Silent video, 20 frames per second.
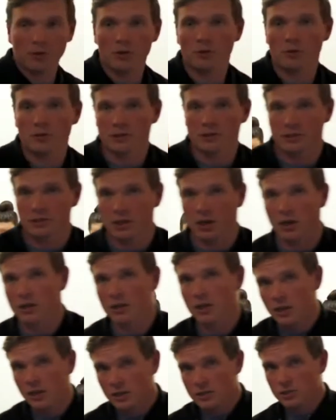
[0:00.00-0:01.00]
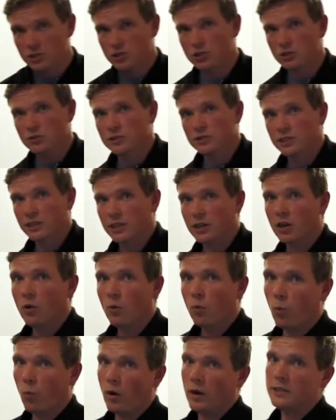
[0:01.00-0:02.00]
that you're stuck shooting
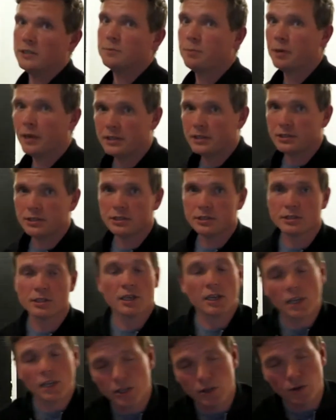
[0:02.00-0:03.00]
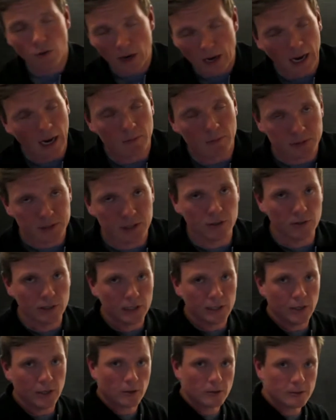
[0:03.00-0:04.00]
white pictures. You are absolutely
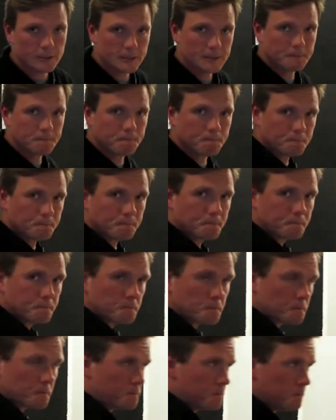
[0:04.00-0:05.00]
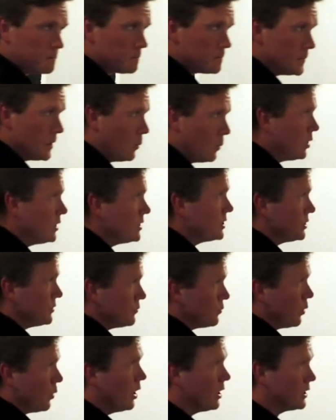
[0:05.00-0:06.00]
not. And once
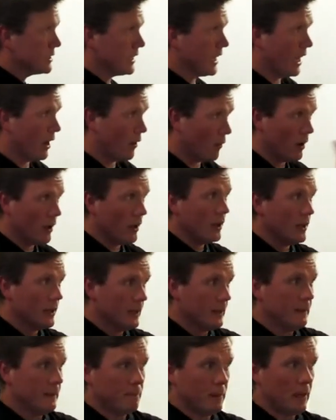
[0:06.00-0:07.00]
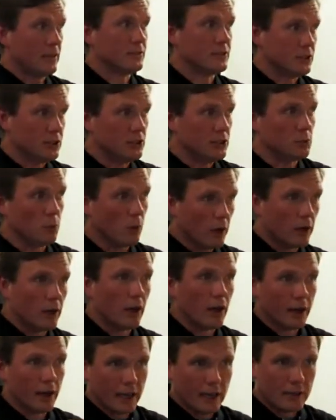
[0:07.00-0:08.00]
you've worked out how to use one
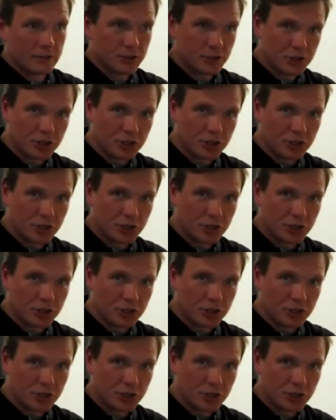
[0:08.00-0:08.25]
light and how to